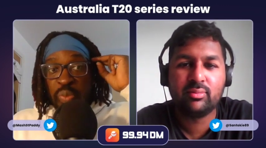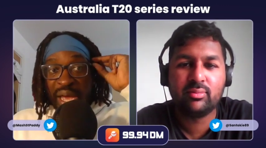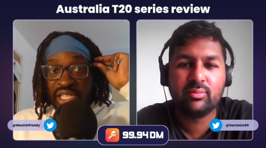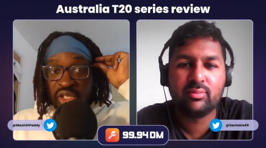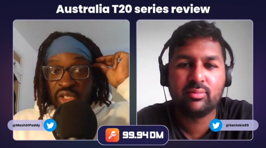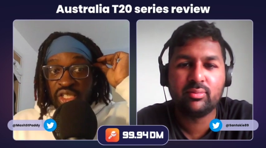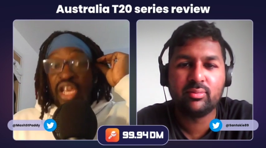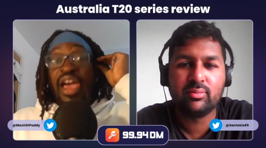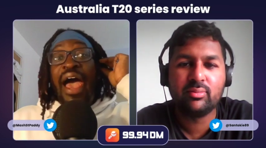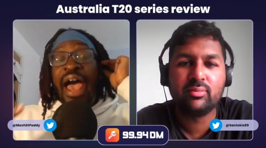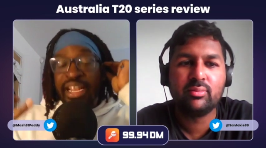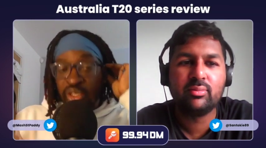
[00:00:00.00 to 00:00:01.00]
Speaker 1: batters,
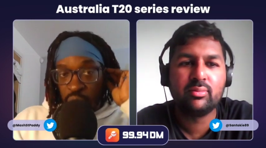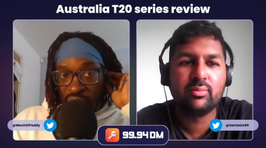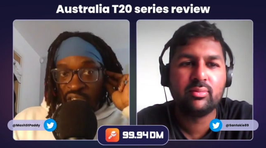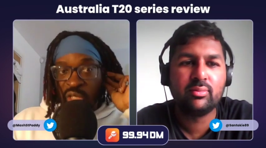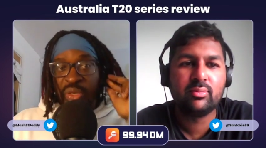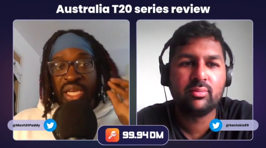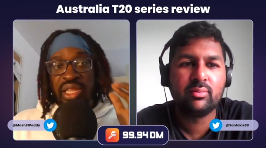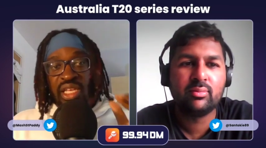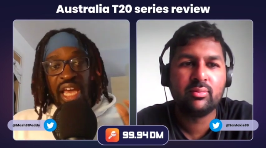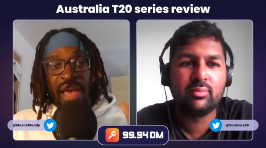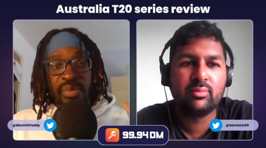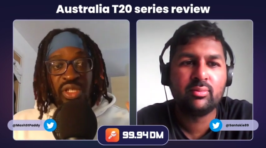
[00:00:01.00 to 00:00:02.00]
as well as being the
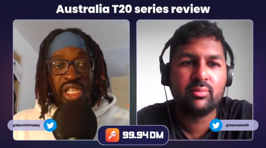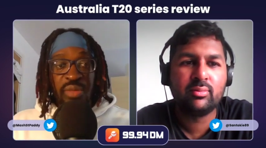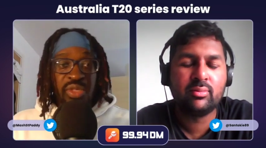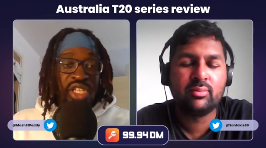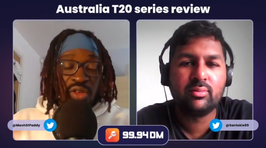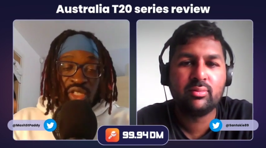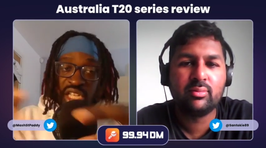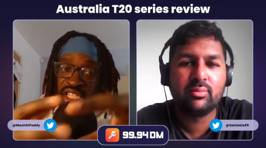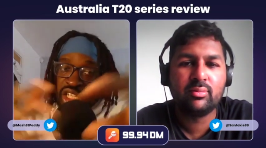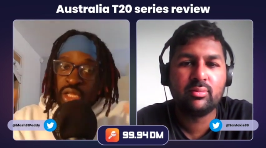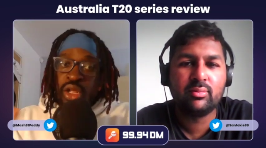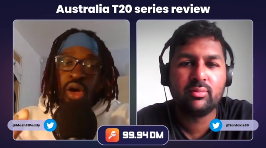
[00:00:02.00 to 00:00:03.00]
captain himself. So
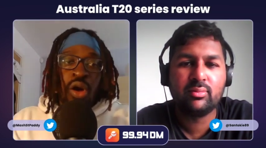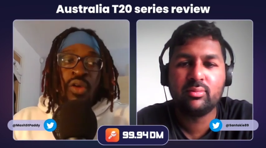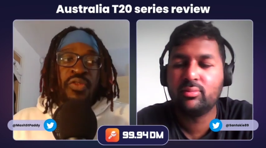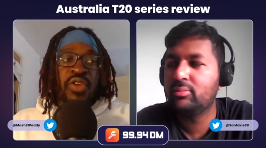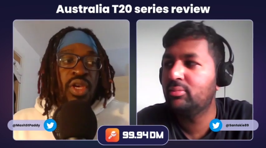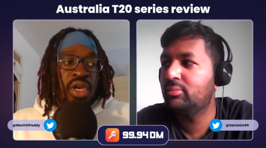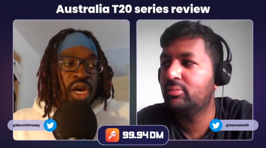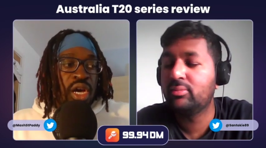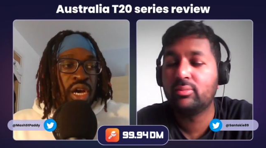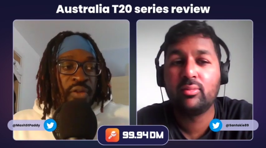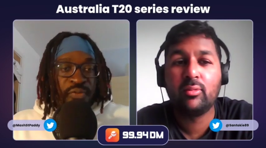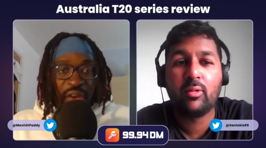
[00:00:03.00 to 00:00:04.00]
there's a lot of
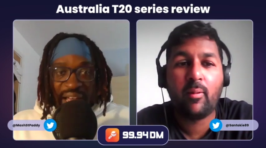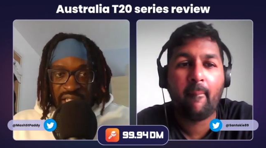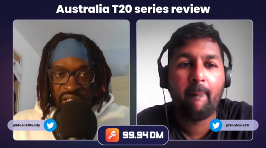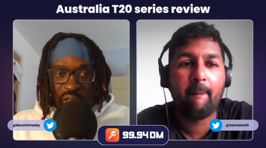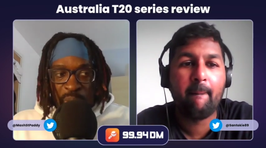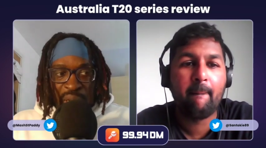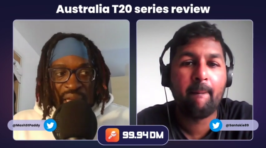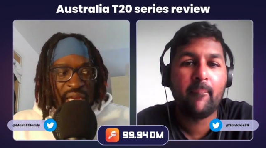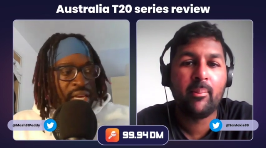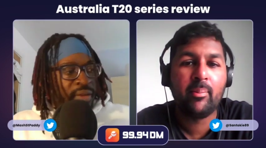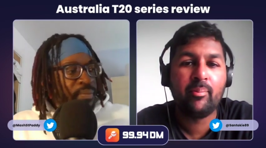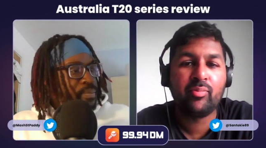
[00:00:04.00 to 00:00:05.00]
Uh, factors at play
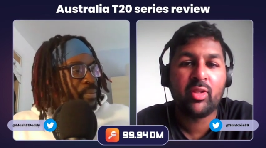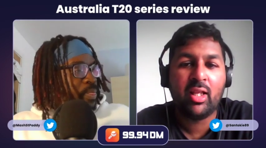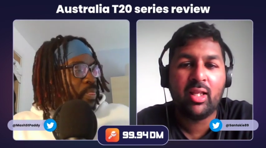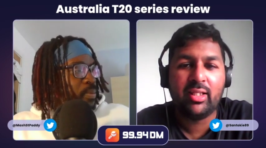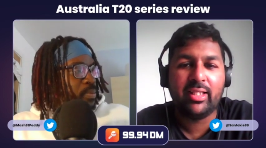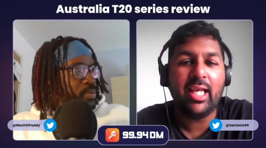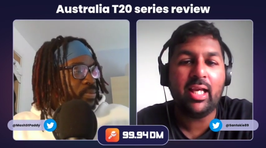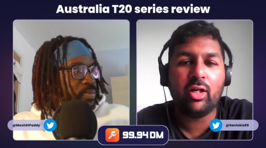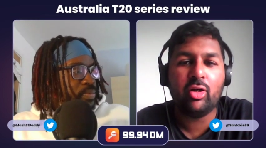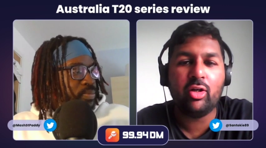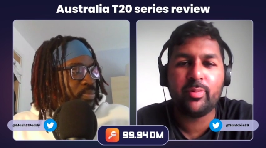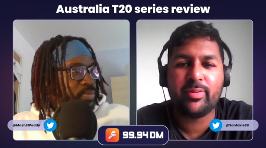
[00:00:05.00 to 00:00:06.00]
here.
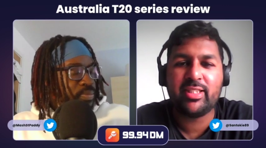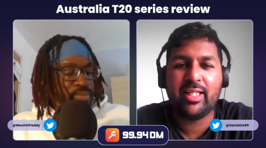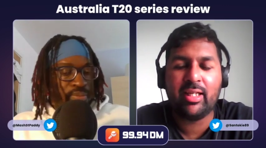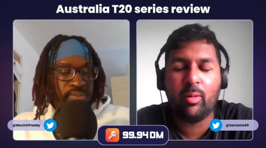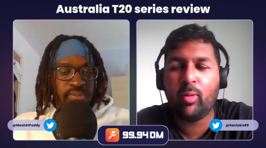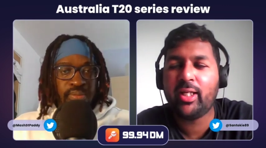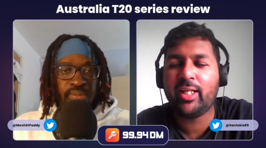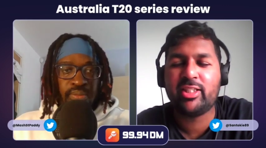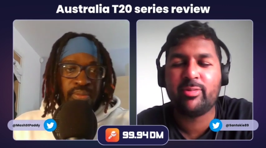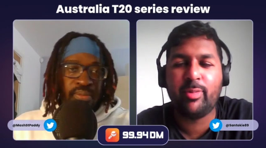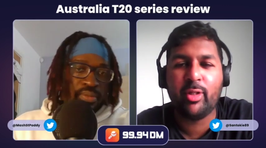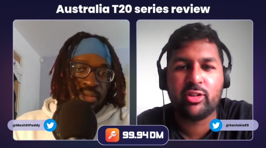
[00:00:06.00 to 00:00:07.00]
Speaker 2: Yeah, one hundred percent. And
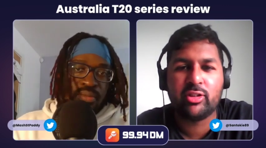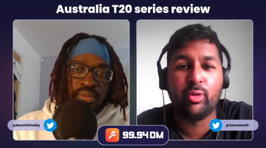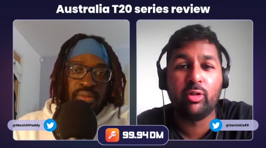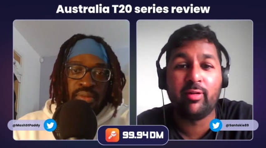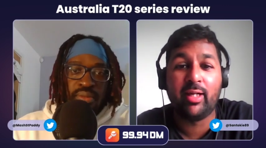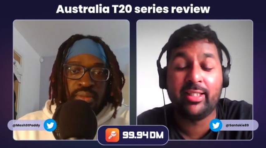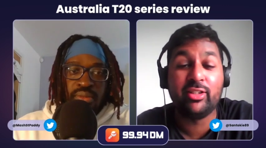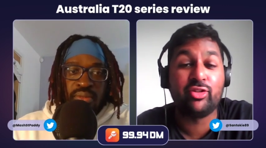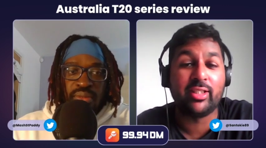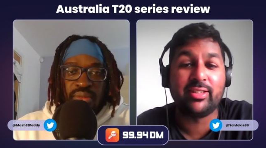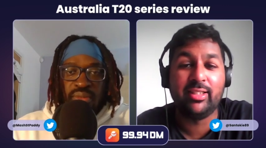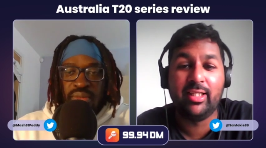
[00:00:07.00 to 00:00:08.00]
when I spoke to Pooran,
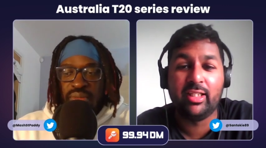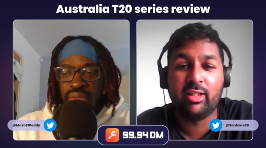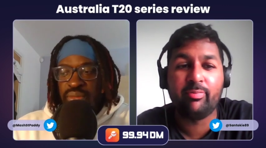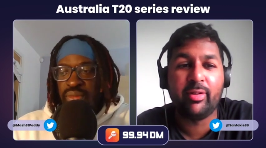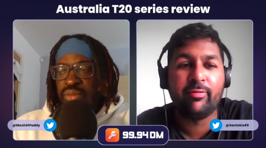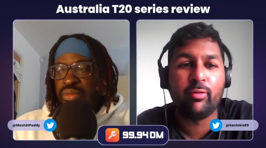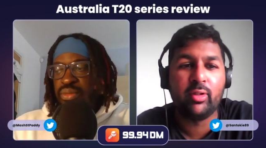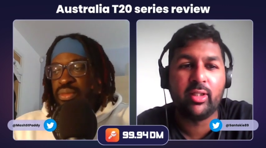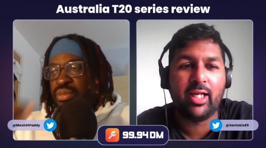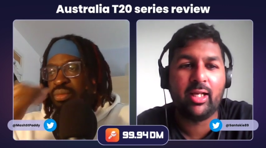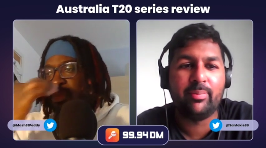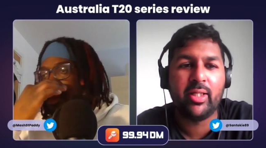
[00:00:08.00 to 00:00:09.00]
interestingly enough,
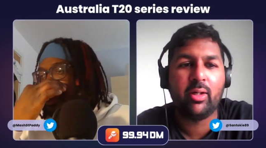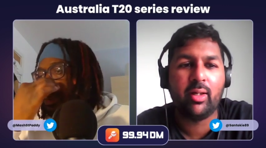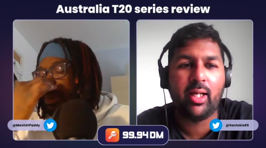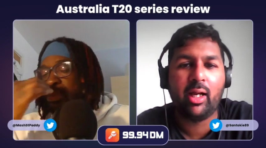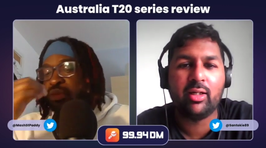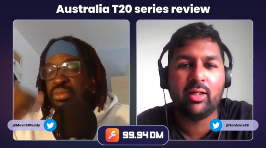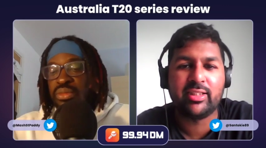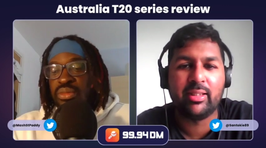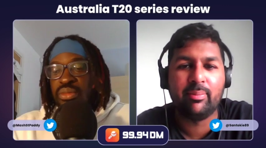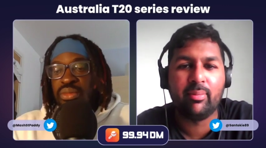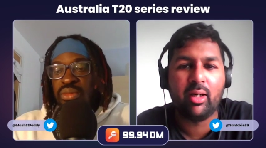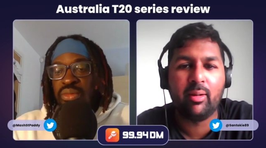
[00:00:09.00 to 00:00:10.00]
before the I P L, I
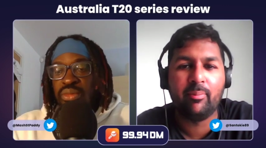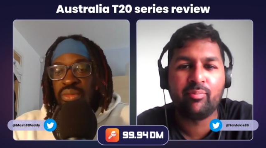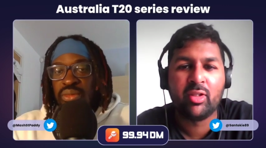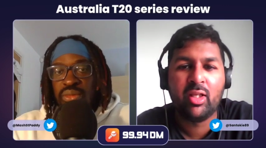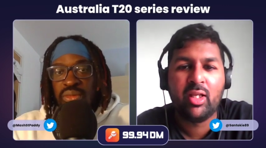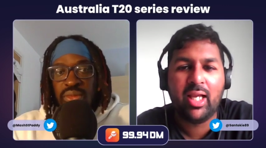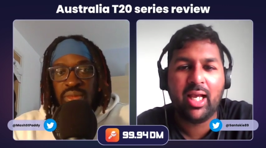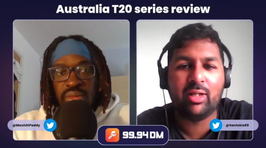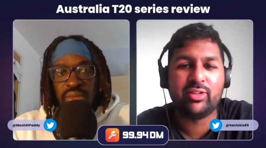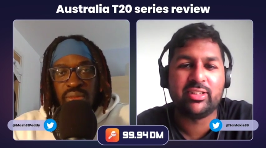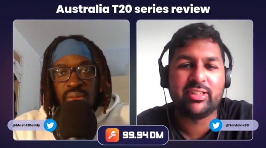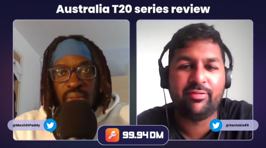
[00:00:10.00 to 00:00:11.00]
asked him um,
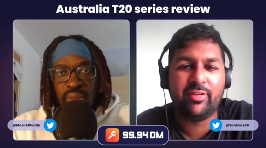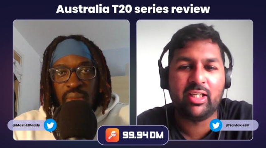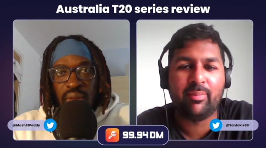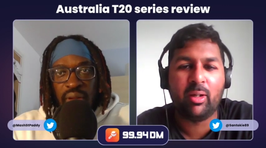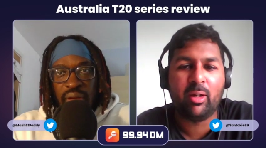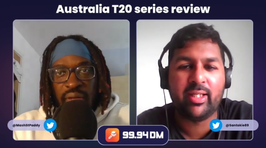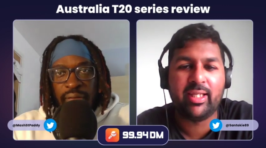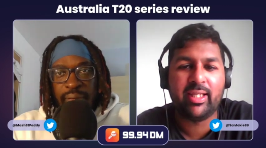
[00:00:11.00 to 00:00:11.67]
how does he feel about